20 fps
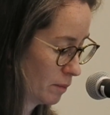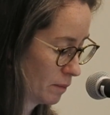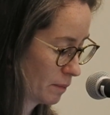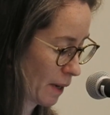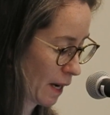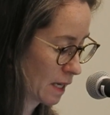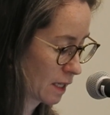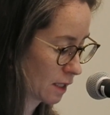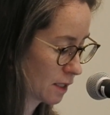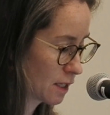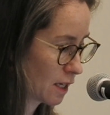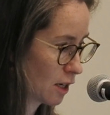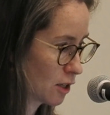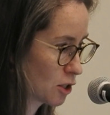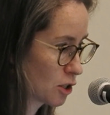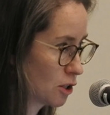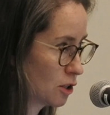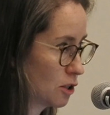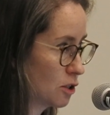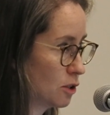paying
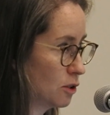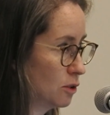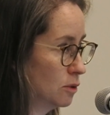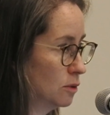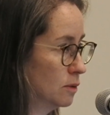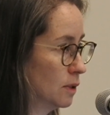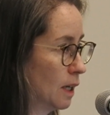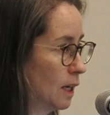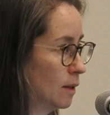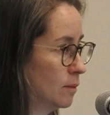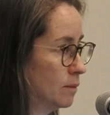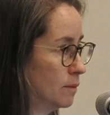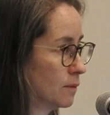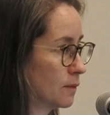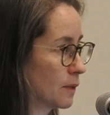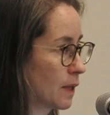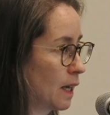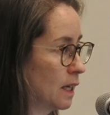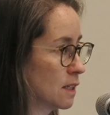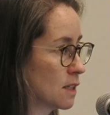attention to
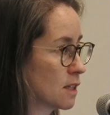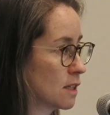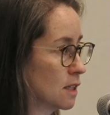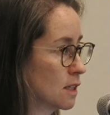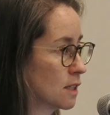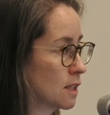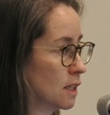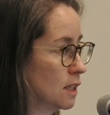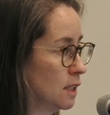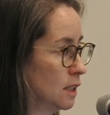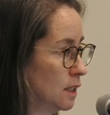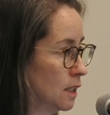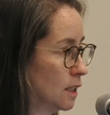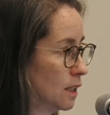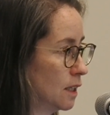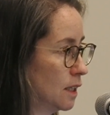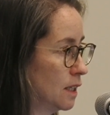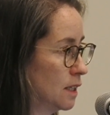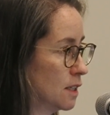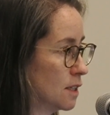HCC
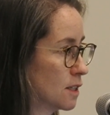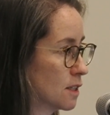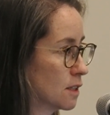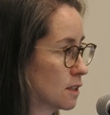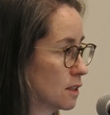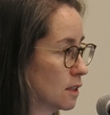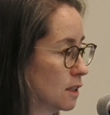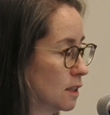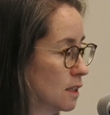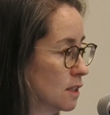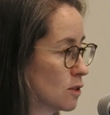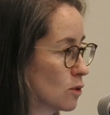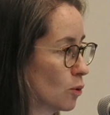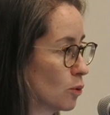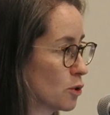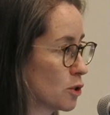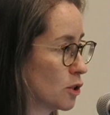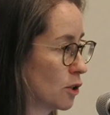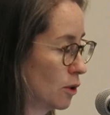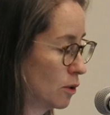is
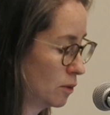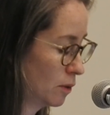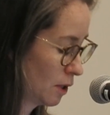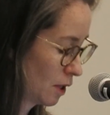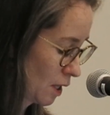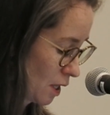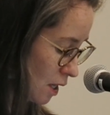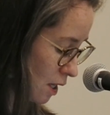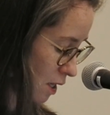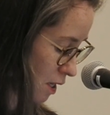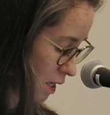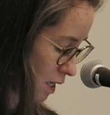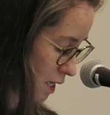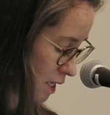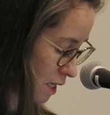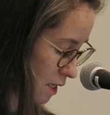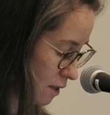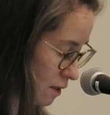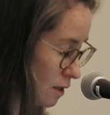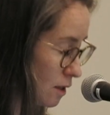also
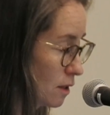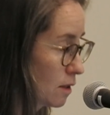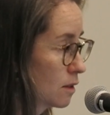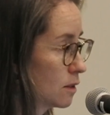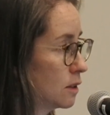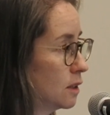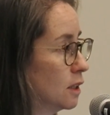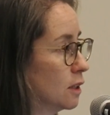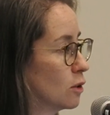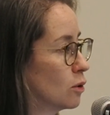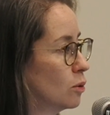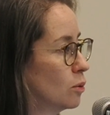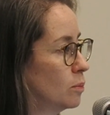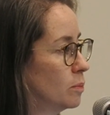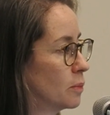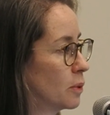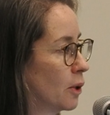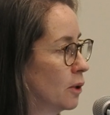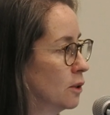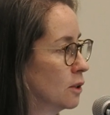in the clinical
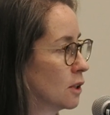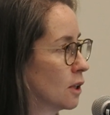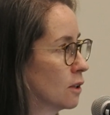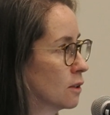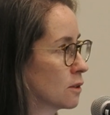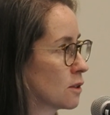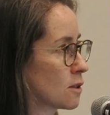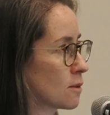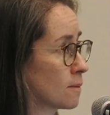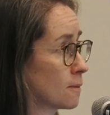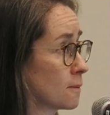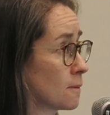protocols.